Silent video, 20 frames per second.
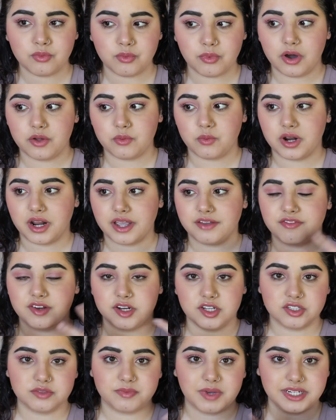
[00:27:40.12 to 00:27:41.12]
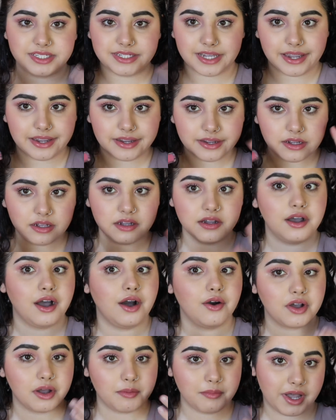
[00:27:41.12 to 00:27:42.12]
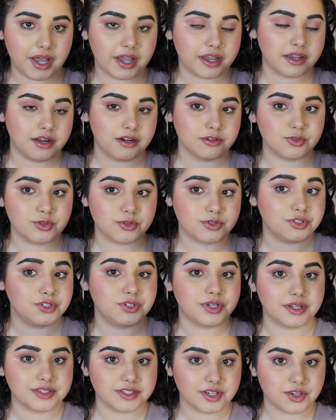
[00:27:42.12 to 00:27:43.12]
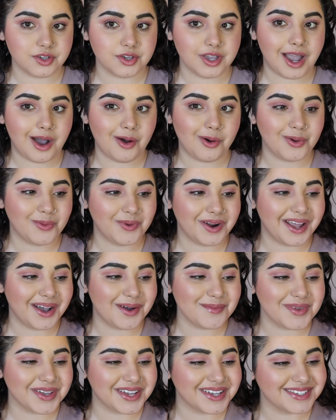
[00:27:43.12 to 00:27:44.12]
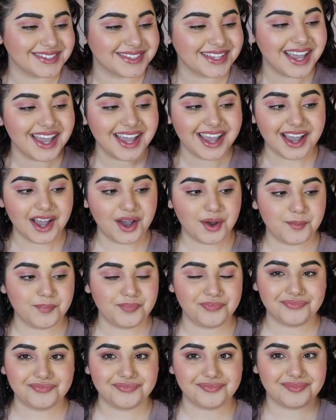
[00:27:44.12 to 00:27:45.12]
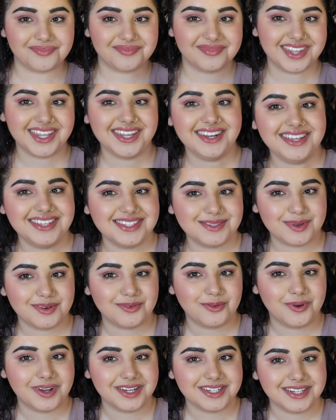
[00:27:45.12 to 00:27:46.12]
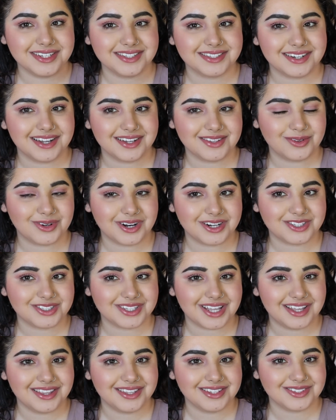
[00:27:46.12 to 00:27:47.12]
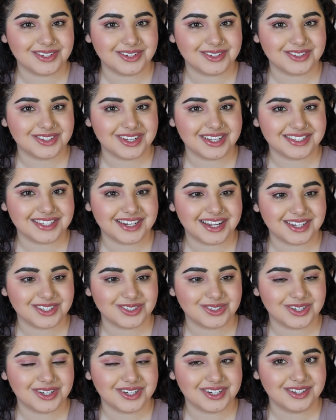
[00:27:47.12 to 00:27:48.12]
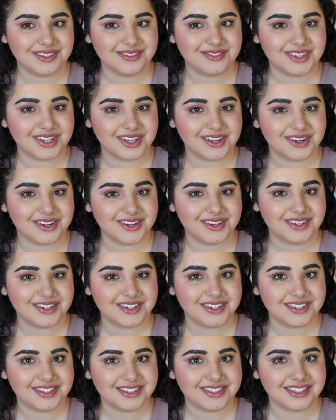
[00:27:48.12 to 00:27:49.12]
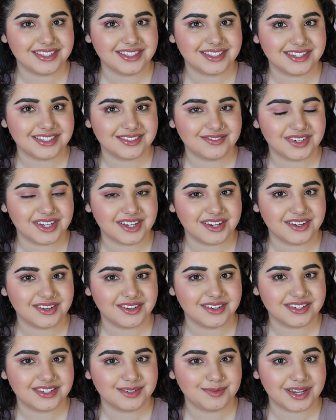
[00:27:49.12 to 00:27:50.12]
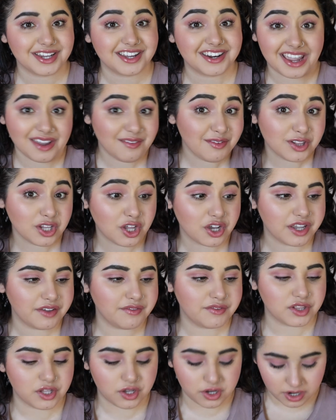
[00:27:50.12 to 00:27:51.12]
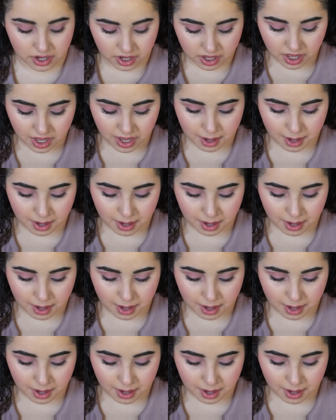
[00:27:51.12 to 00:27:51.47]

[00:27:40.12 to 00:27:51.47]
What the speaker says: I finish my day, I'll come back and I'll talk to you and I'll tell you how it went out because it needs a bit of a wear test. And I thought I'd just add this on as an extra video to this video to make it even longer.